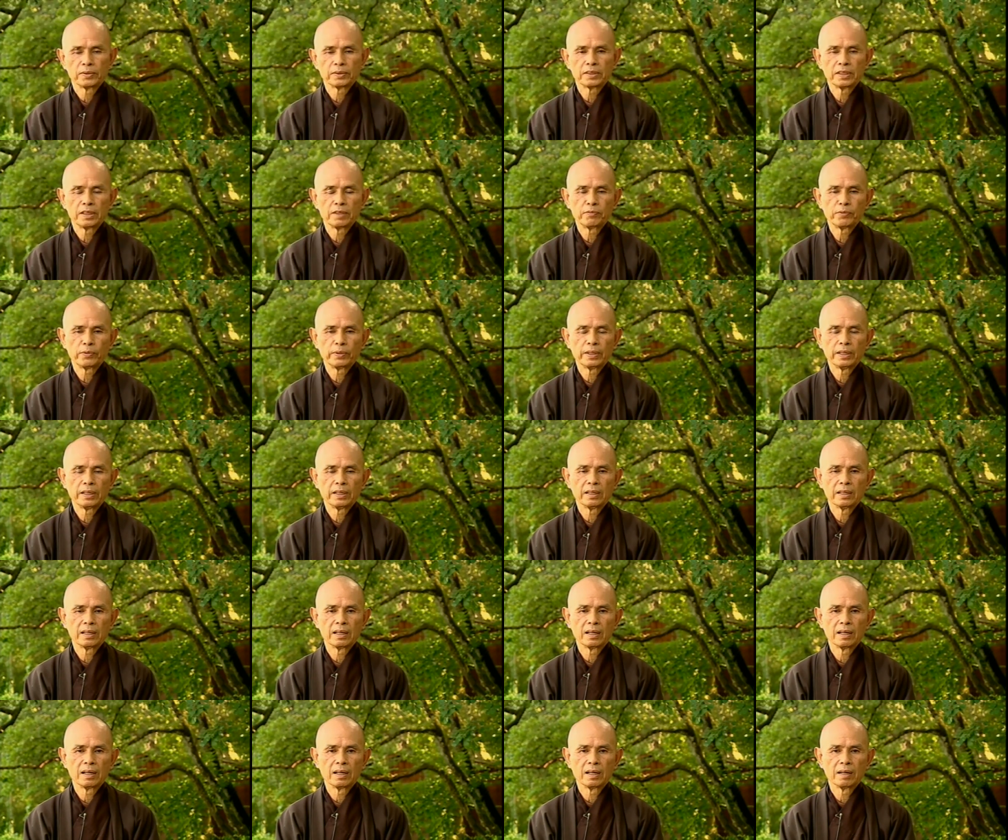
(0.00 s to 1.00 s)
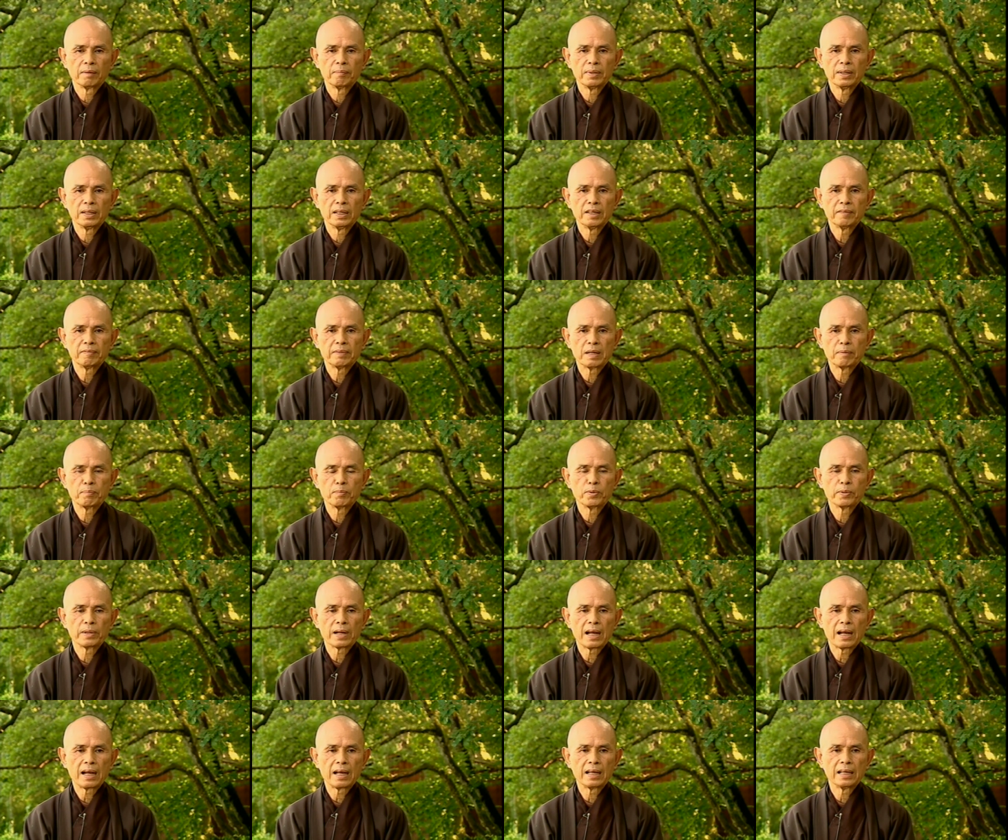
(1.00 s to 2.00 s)
If we uh, believe that
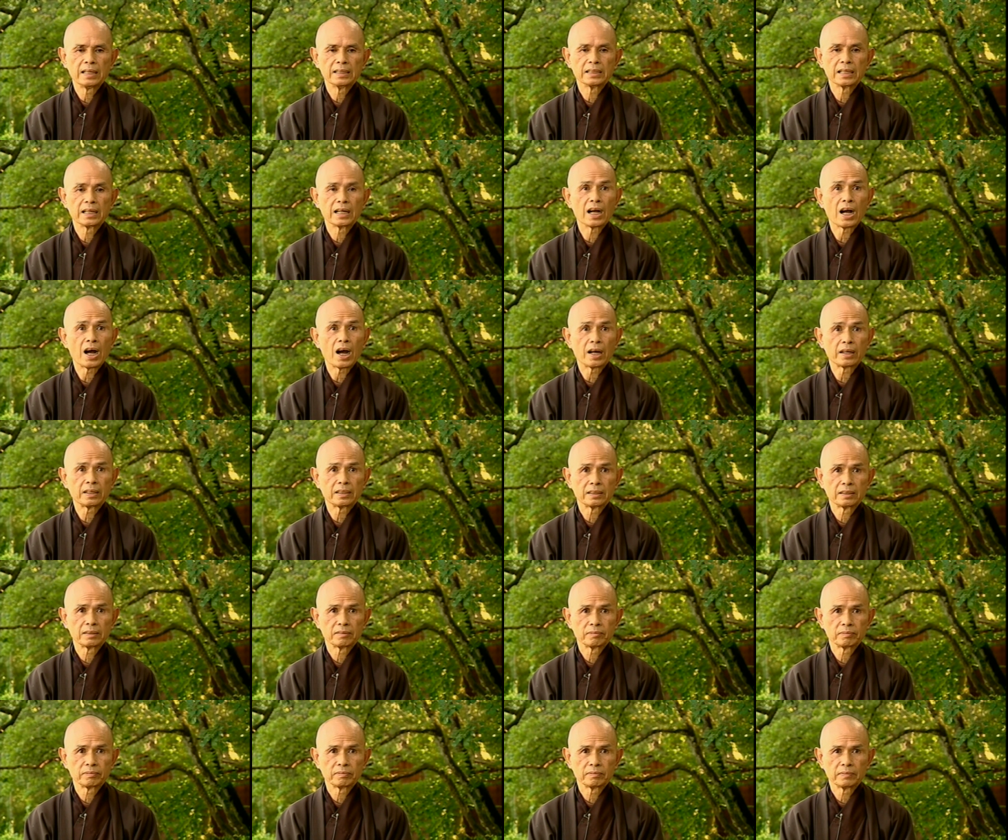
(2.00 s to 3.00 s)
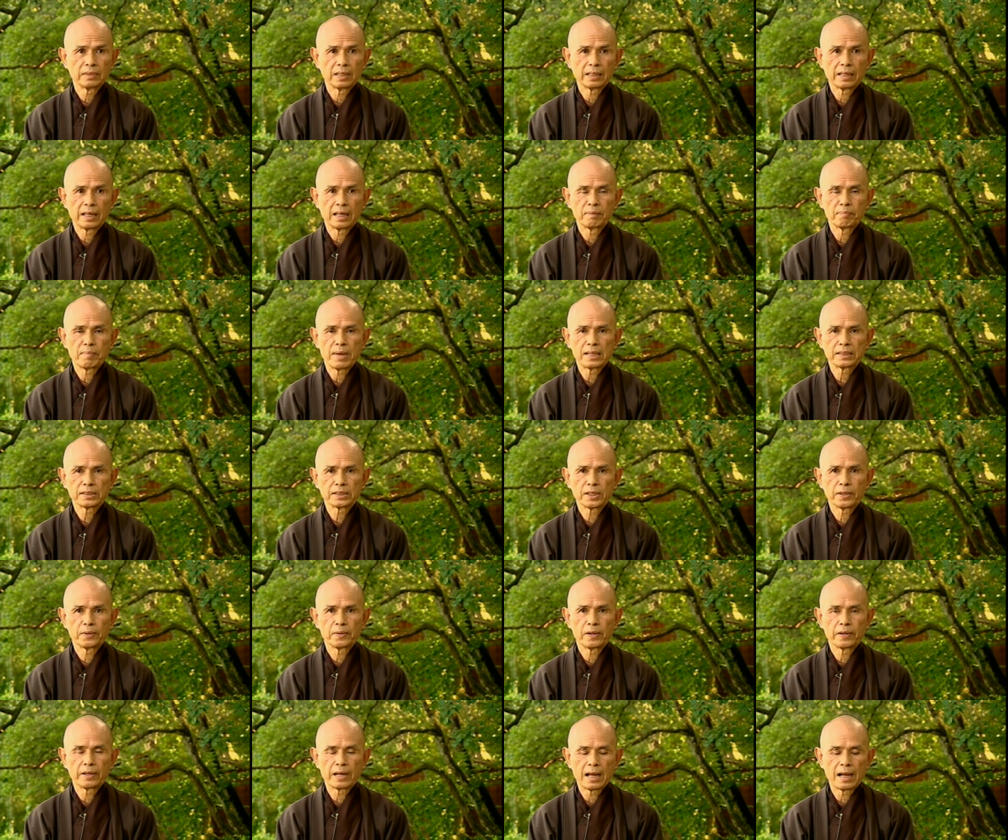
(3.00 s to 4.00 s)
Buddha is a god they can
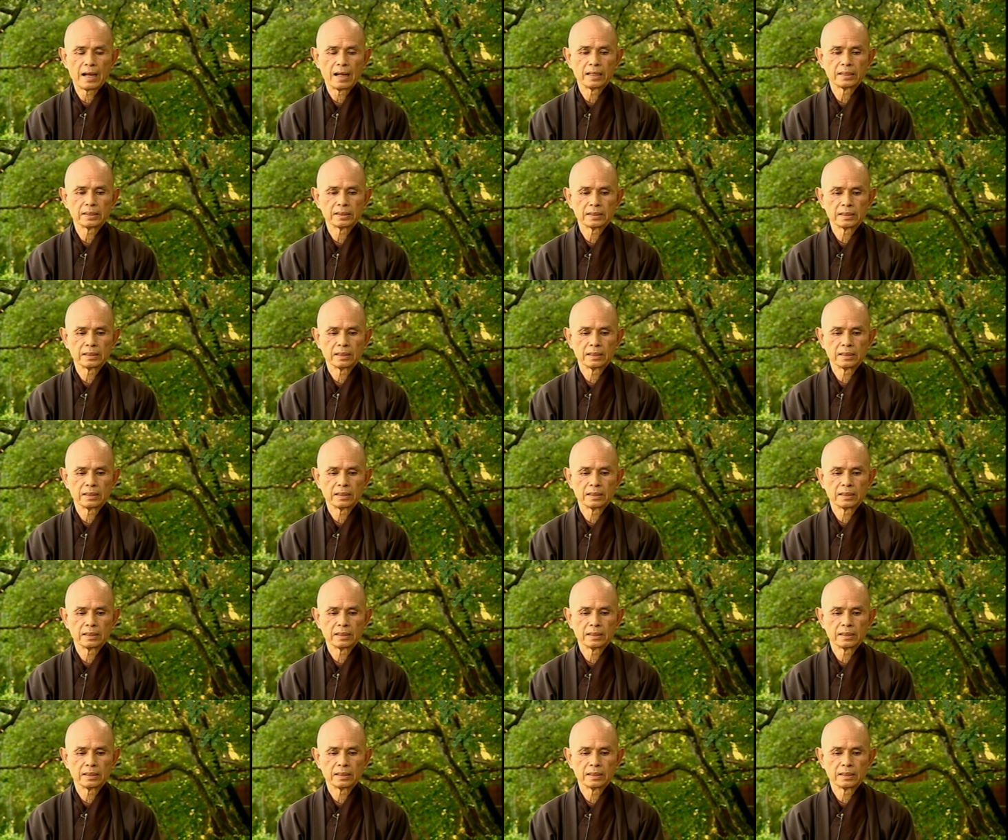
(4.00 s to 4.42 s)
bestow on us